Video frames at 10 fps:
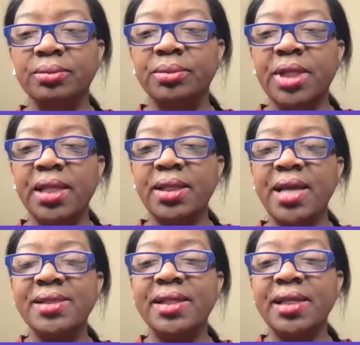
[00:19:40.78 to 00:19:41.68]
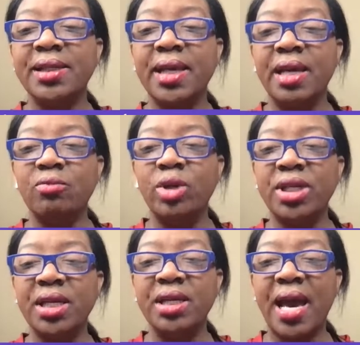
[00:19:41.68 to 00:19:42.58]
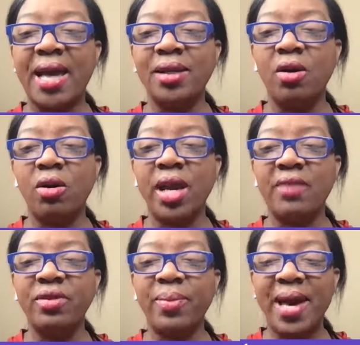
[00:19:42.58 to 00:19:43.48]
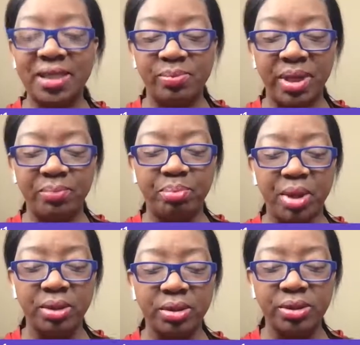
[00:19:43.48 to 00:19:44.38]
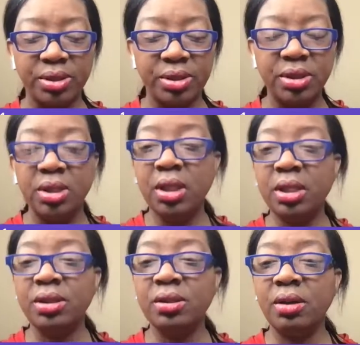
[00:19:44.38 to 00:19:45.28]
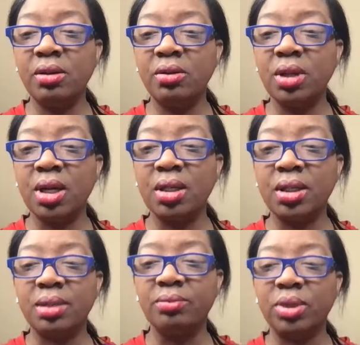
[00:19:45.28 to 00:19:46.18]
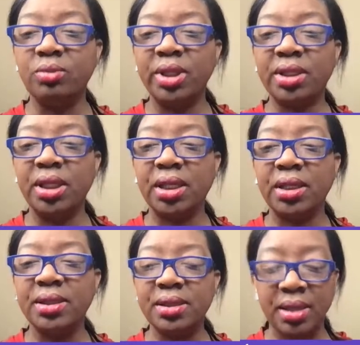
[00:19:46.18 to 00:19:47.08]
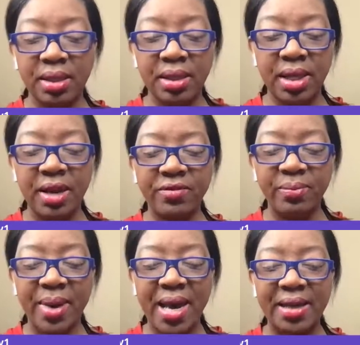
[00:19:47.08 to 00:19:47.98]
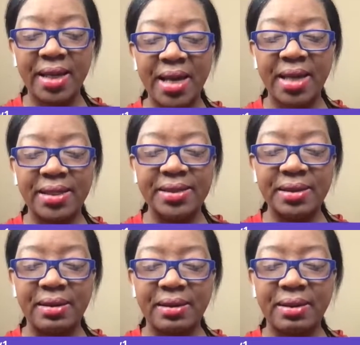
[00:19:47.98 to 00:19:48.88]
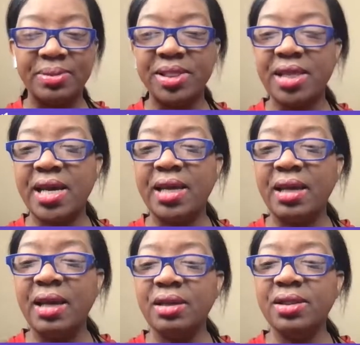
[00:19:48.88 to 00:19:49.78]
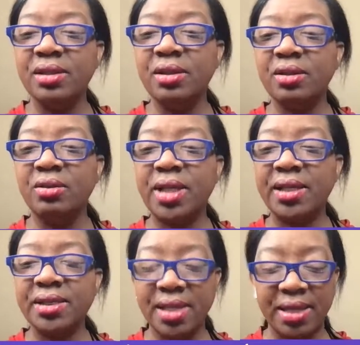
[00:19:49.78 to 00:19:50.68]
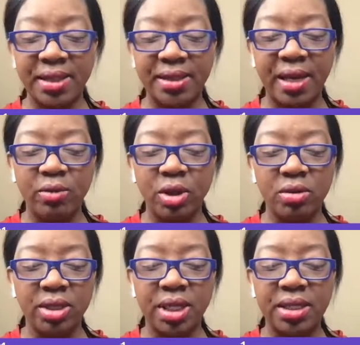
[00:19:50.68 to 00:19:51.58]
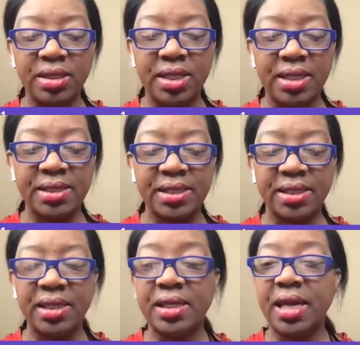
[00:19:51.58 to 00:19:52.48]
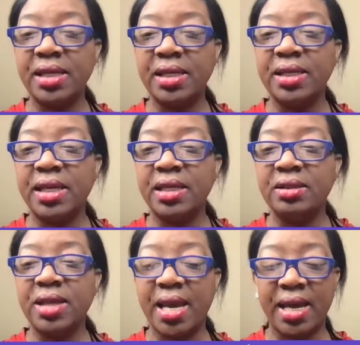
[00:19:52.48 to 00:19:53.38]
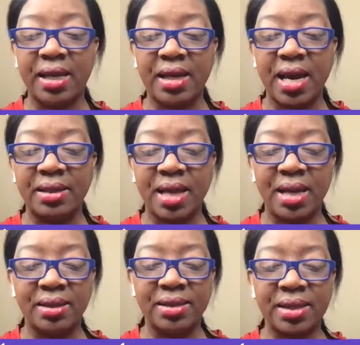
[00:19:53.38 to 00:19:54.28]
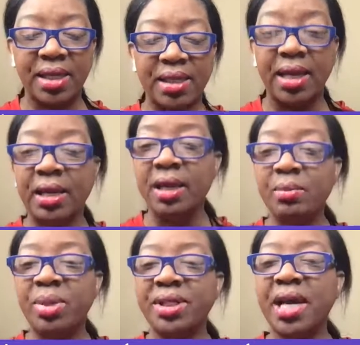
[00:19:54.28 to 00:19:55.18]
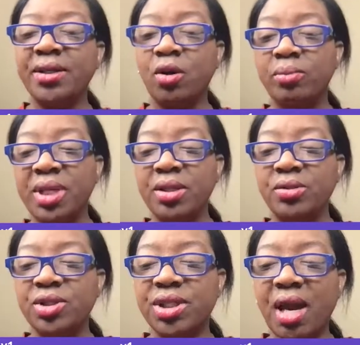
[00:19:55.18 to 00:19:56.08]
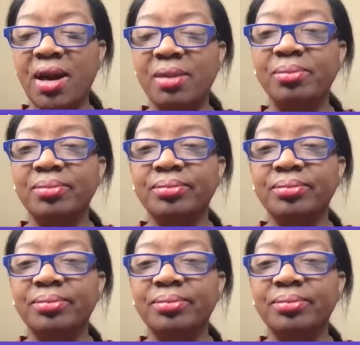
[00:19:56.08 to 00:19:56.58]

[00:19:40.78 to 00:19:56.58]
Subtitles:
let's get the help we need. I know everybody's been burned, with things, Everybody has said, they said that they were going to give you this and then they didn't give you that. I understand that. But that don't mean you stop,